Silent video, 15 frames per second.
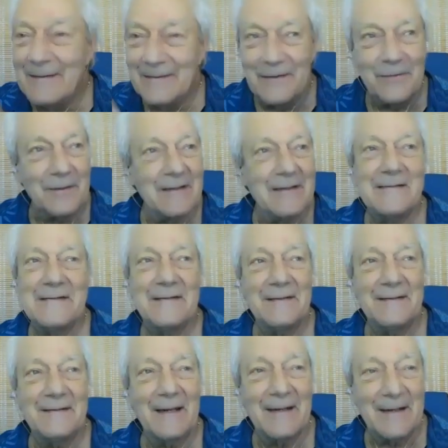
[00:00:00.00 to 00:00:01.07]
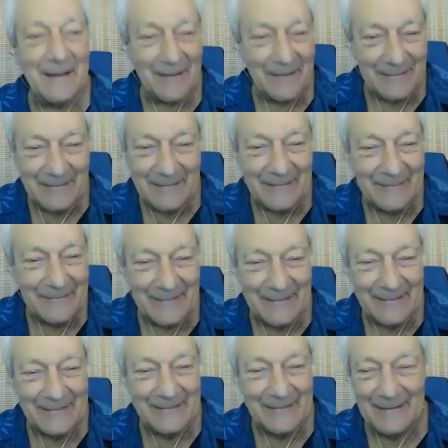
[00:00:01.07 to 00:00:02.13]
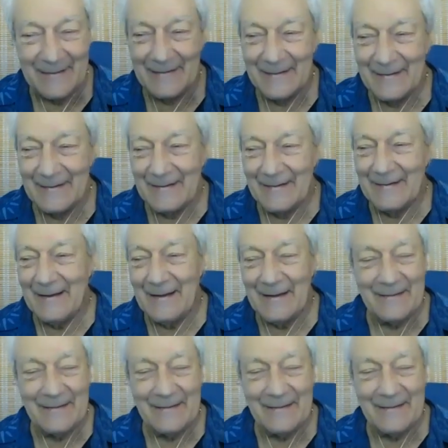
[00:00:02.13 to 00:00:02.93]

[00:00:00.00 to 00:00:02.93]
You were easy yeah. to take care of. And, uh, yeah.